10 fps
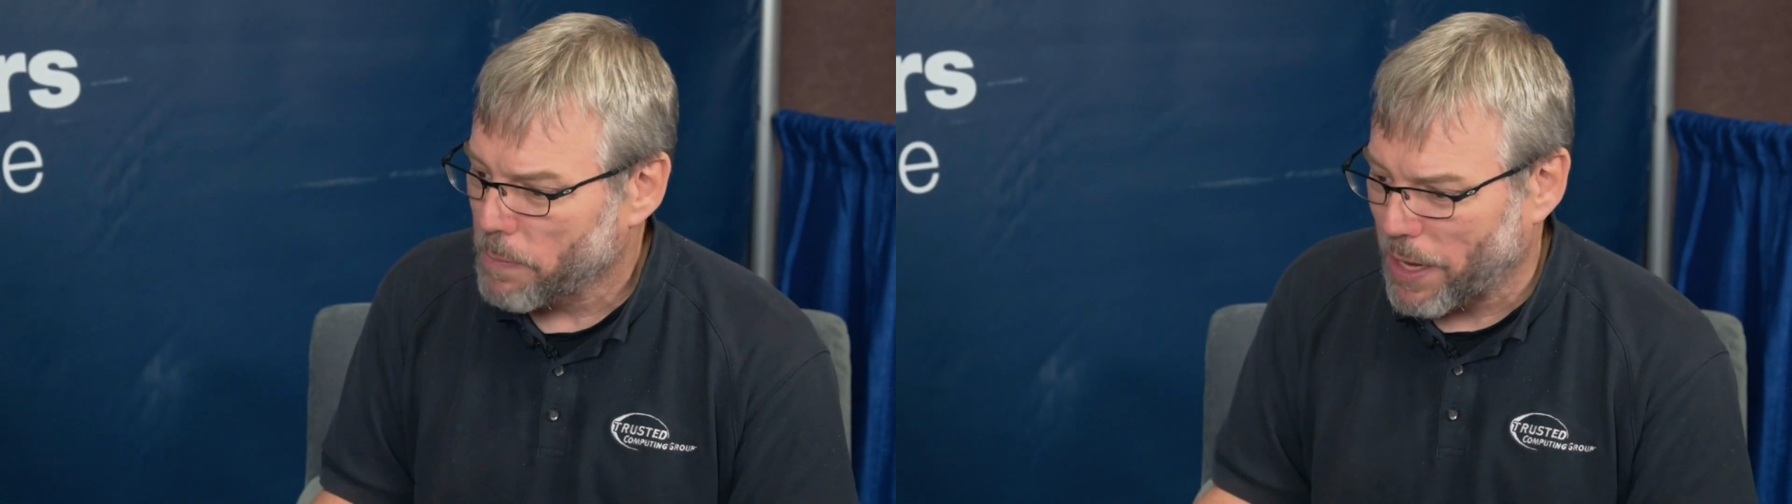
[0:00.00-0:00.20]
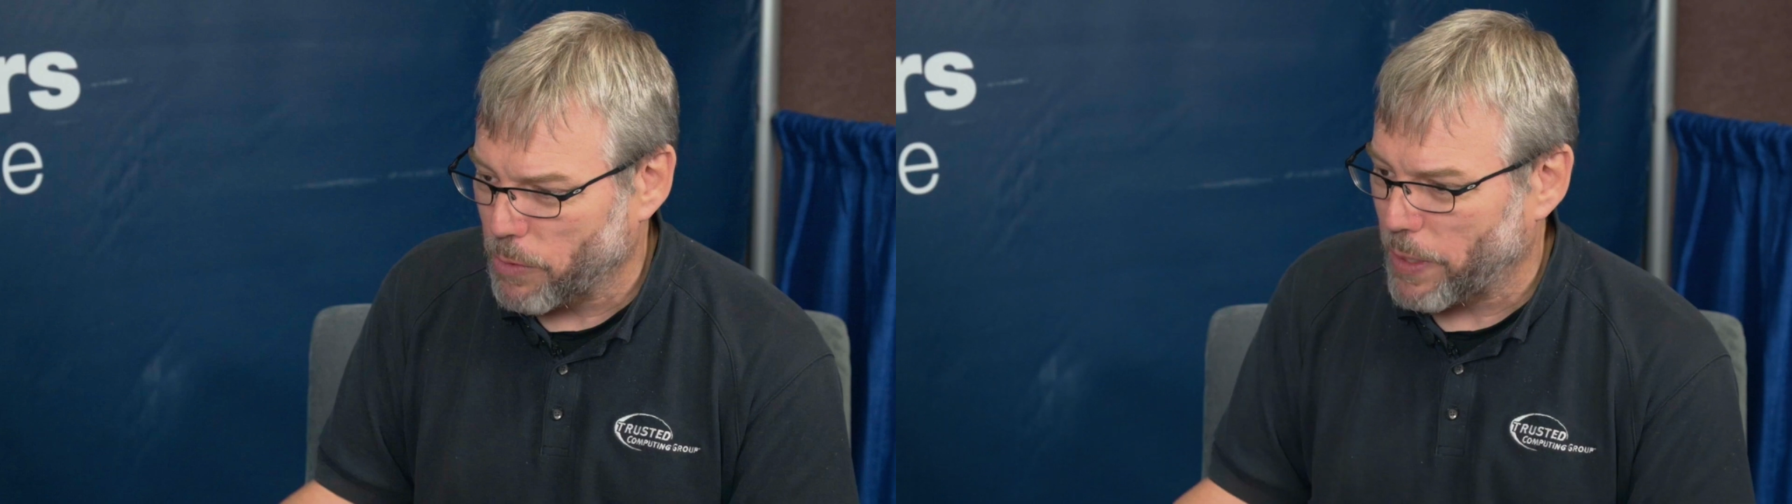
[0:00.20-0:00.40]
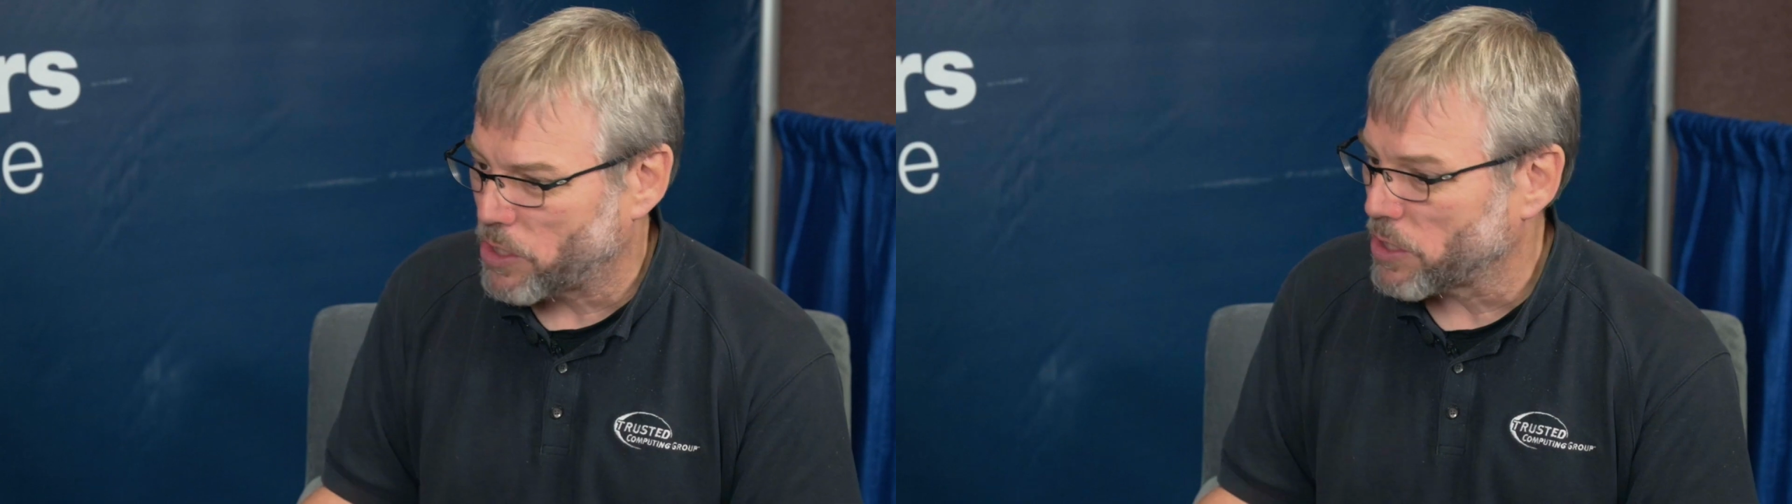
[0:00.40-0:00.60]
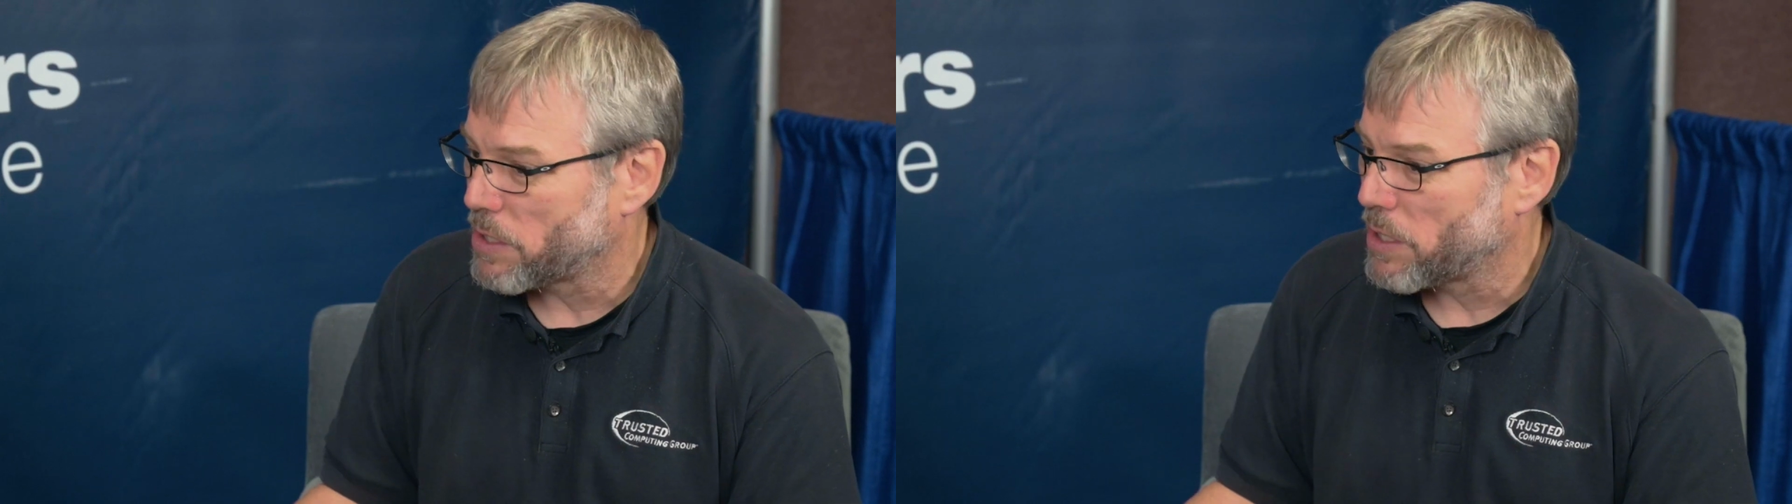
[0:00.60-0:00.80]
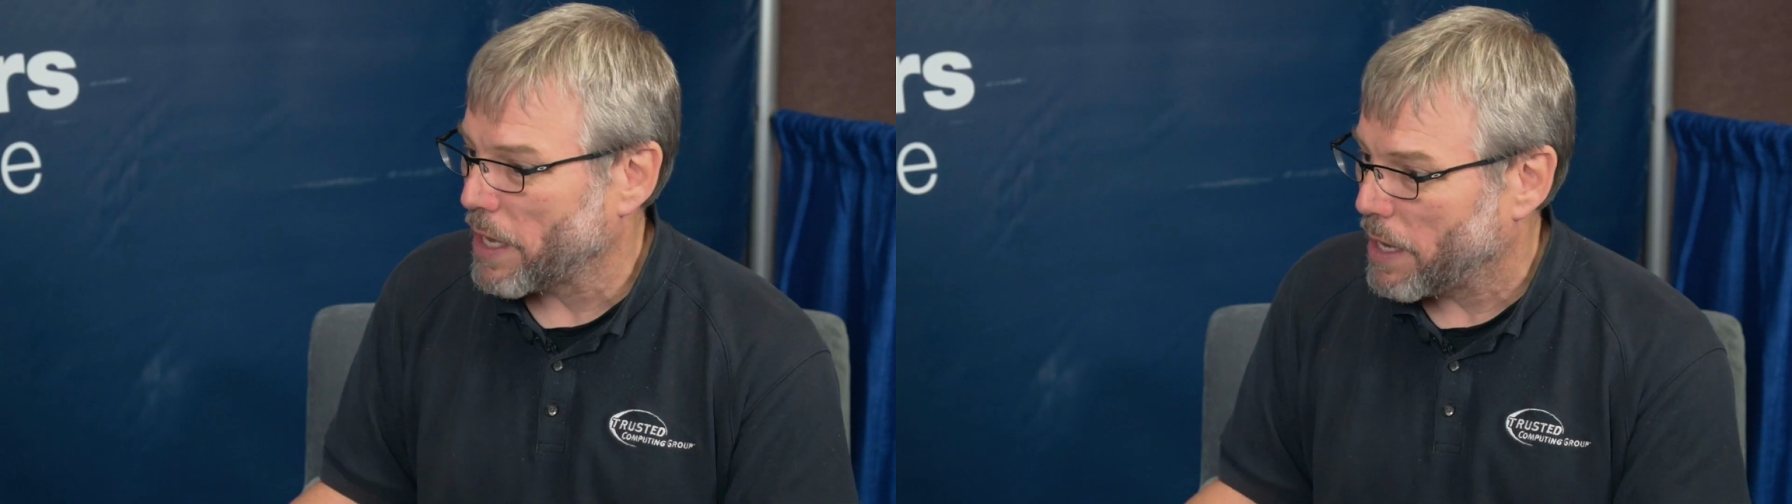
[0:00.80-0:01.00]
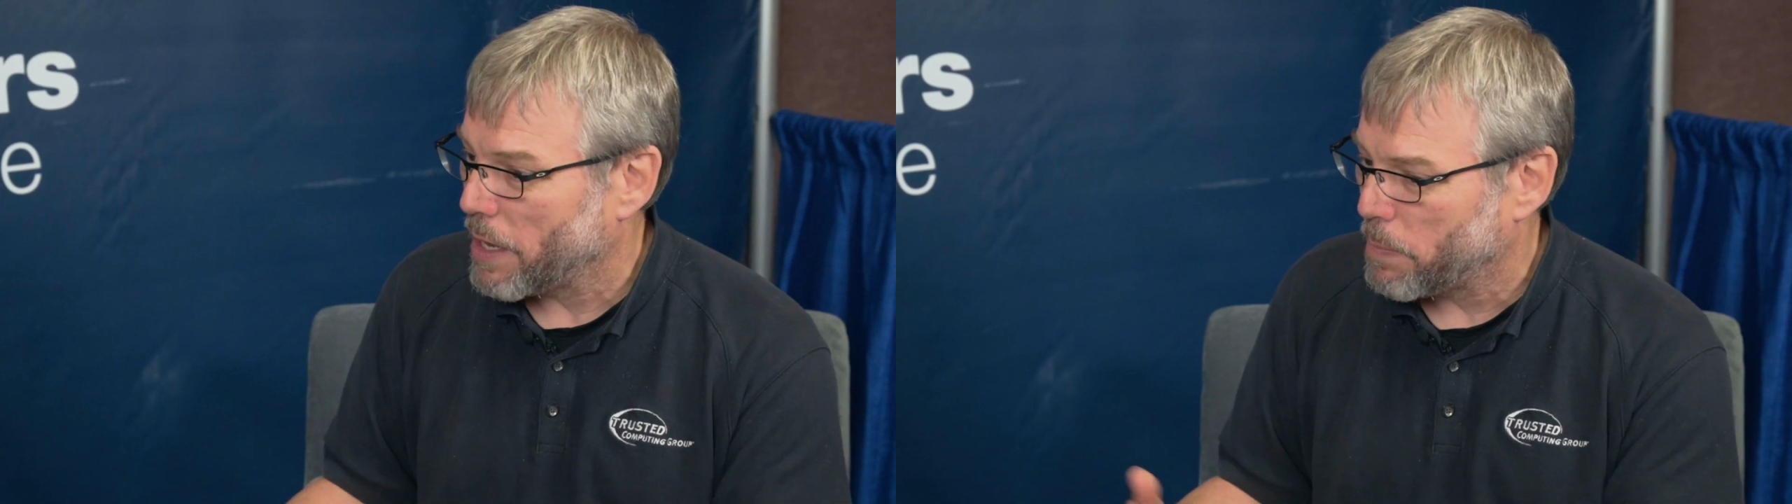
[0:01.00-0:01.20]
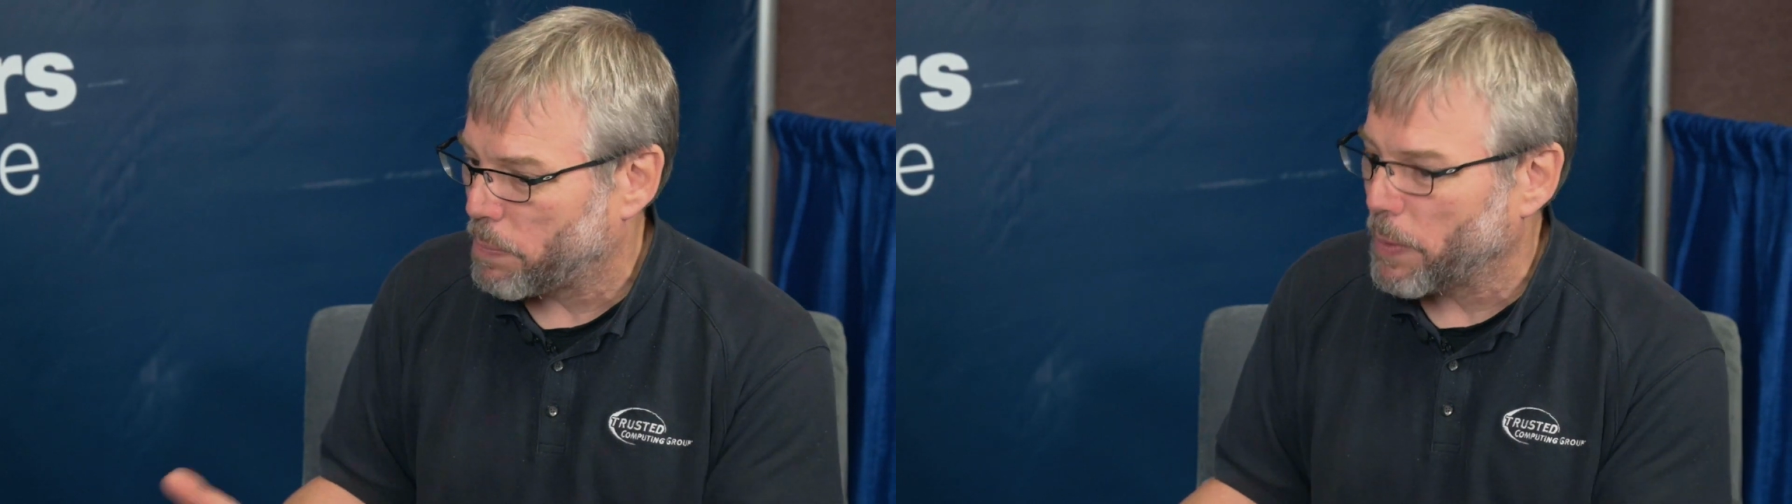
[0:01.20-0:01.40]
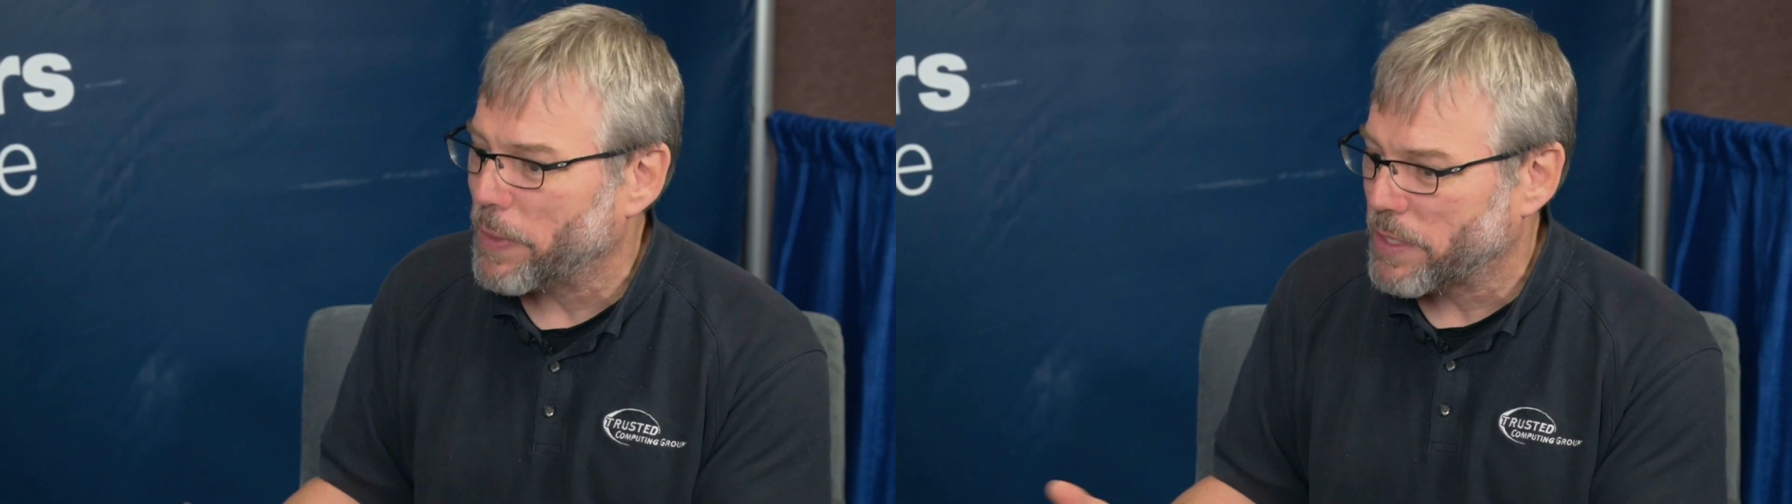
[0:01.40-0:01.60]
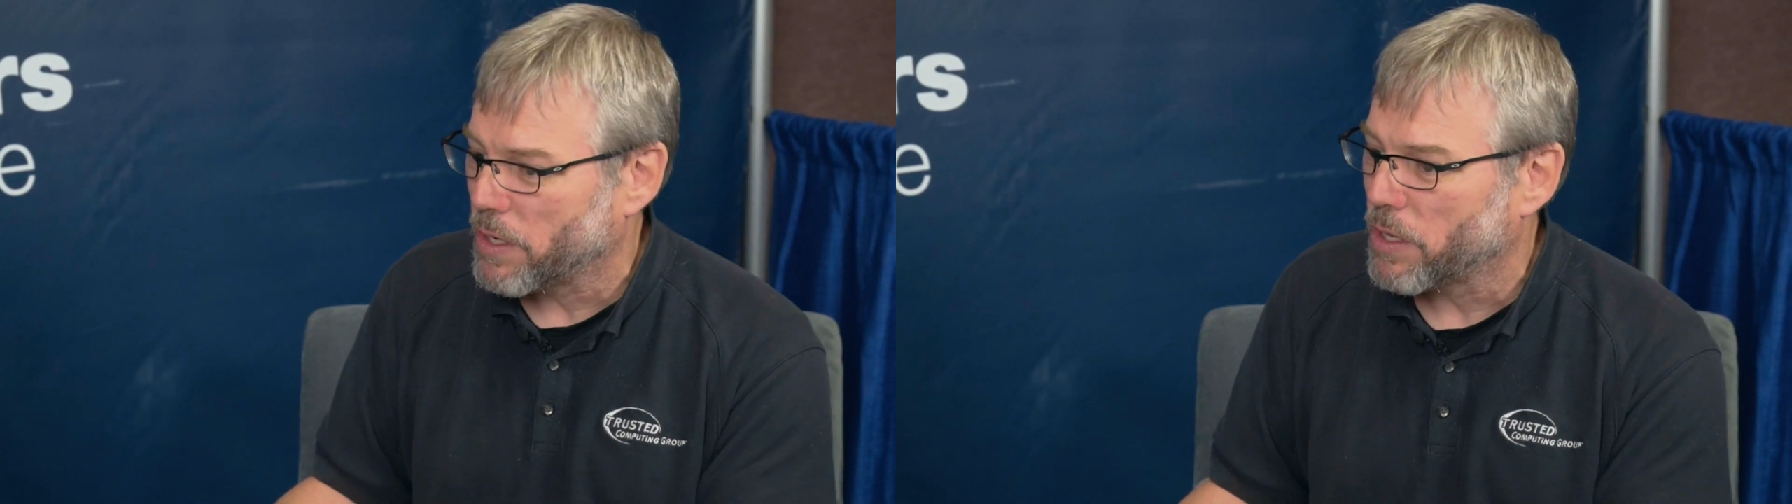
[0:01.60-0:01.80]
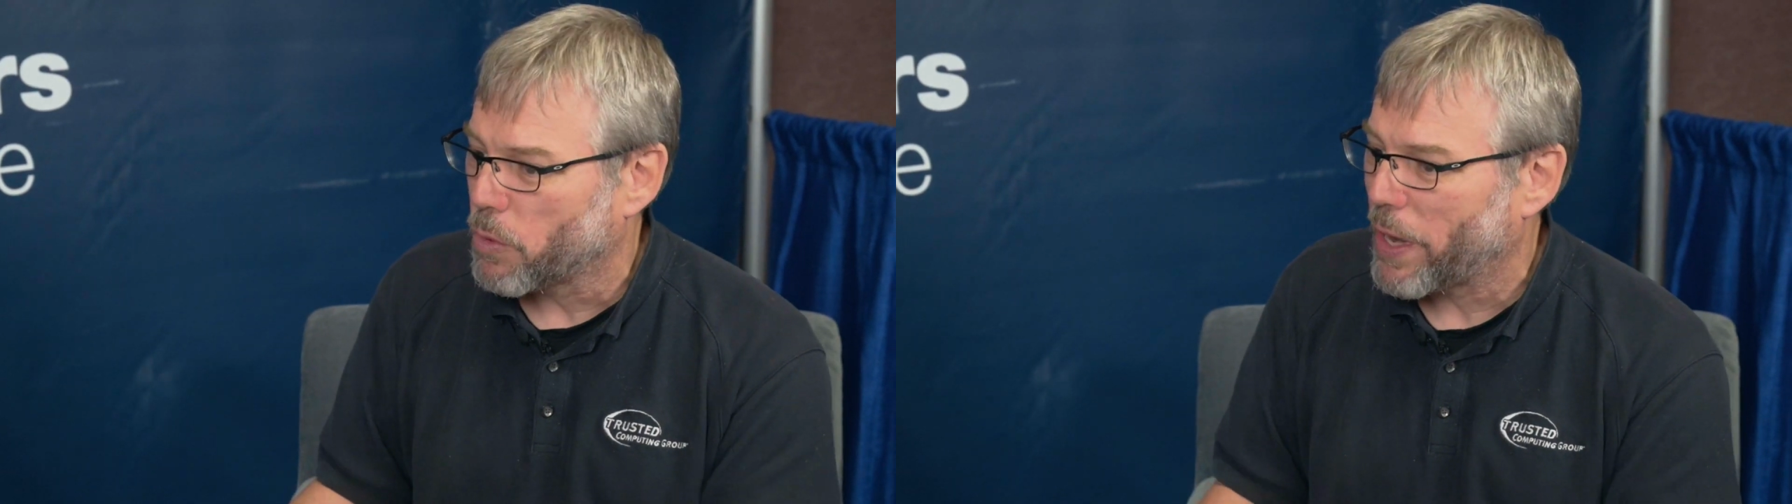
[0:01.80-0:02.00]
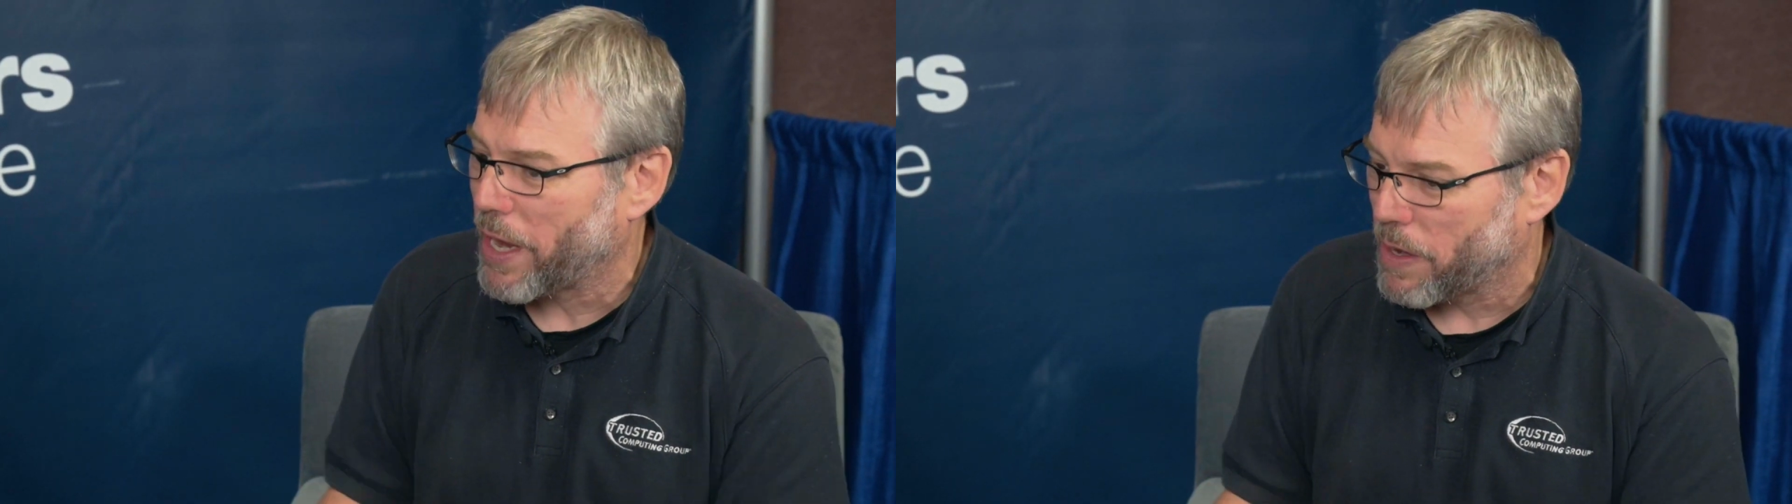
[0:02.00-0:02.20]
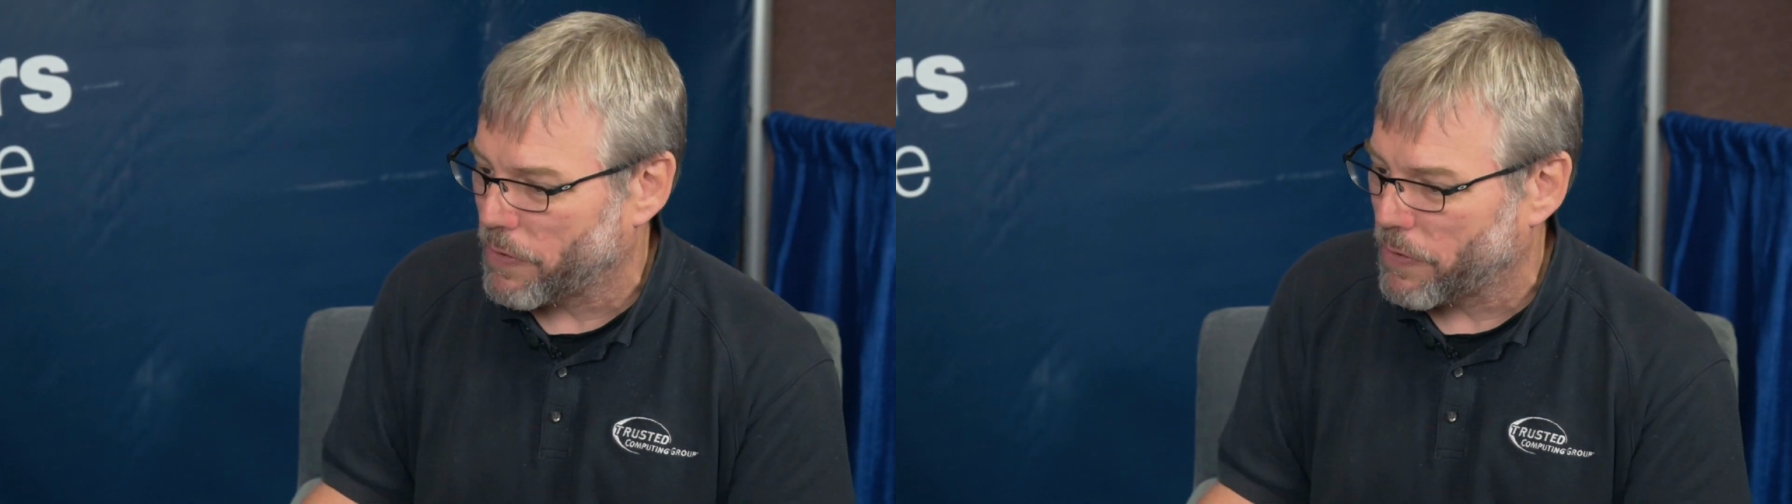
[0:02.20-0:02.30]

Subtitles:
by the way, just implements another way